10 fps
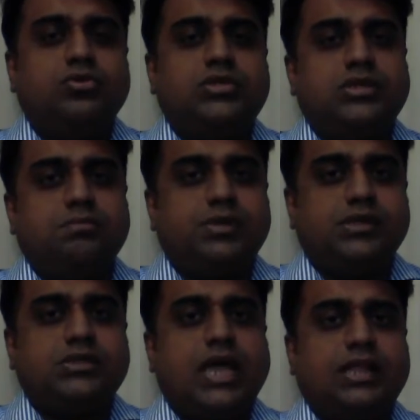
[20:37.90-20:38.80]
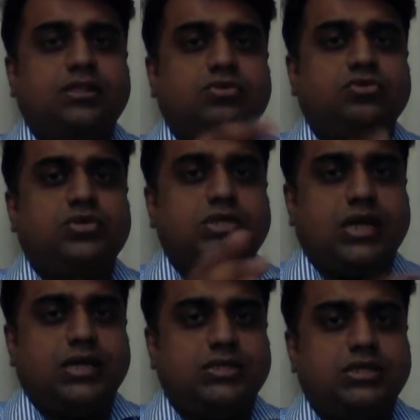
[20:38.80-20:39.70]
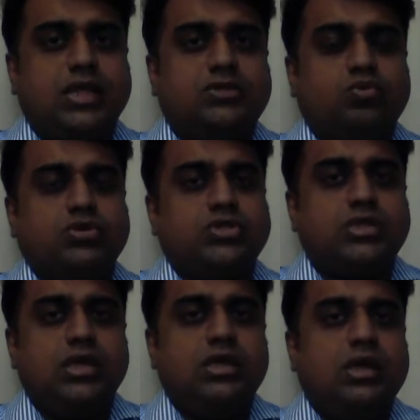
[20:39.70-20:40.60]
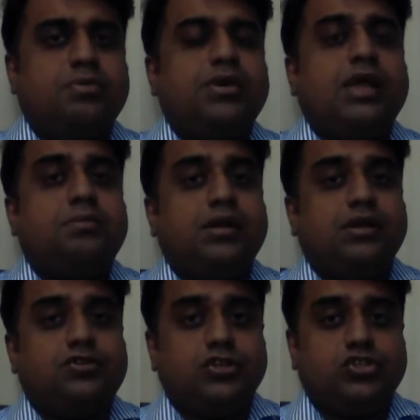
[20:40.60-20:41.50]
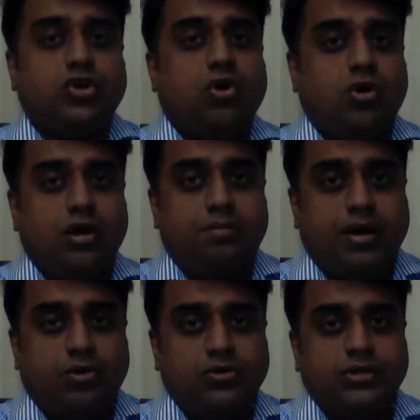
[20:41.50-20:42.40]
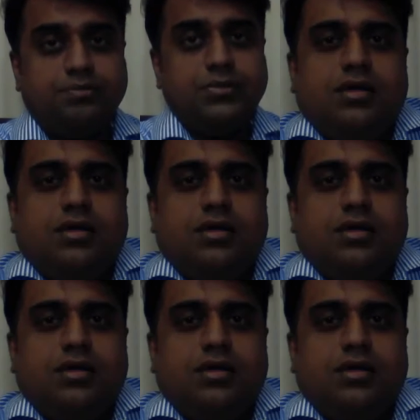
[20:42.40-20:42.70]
through symbols and through signs. And that's what's apocalyptic literature all about.